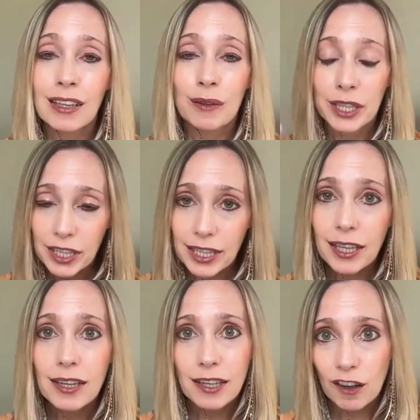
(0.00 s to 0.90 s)
When you're in
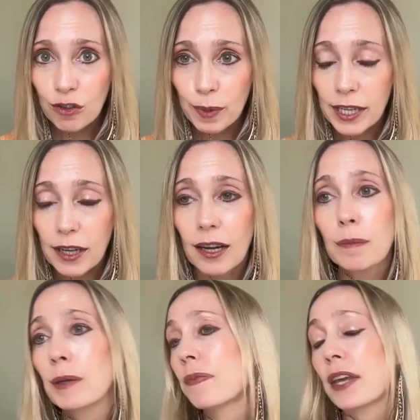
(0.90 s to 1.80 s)
that self-beat
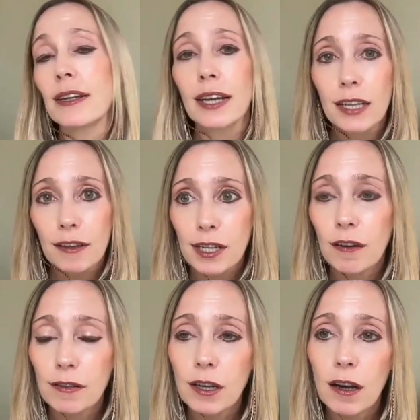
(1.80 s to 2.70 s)
up and negative
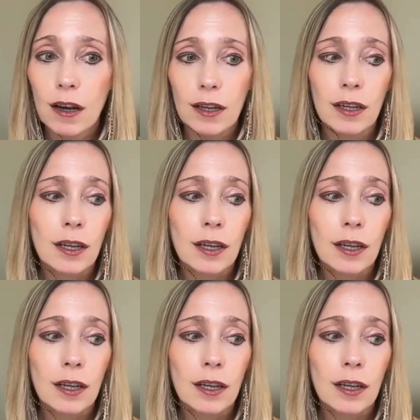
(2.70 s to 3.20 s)
self-talk,